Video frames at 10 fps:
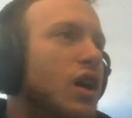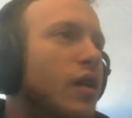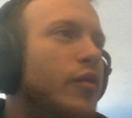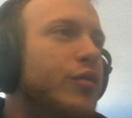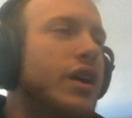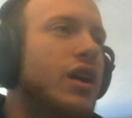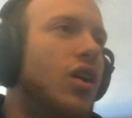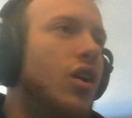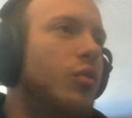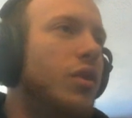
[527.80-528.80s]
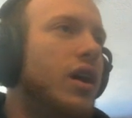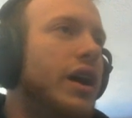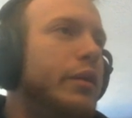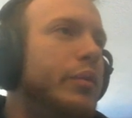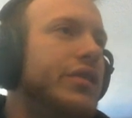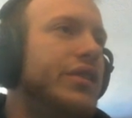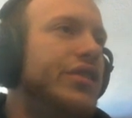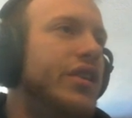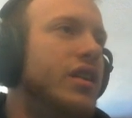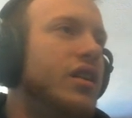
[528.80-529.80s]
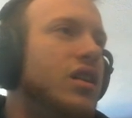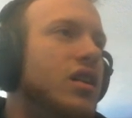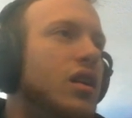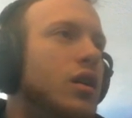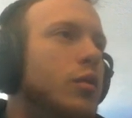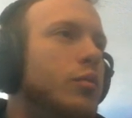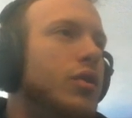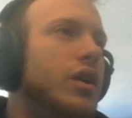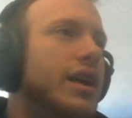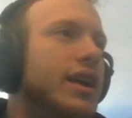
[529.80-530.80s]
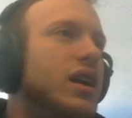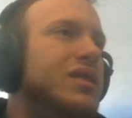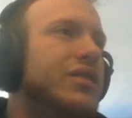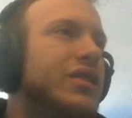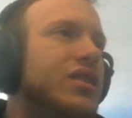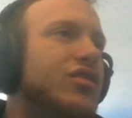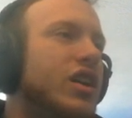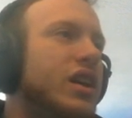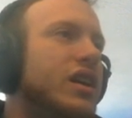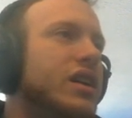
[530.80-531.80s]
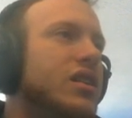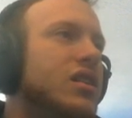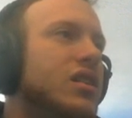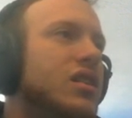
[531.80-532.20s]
I mean, if we get called, we are out of position. But here, I'm just gonna try to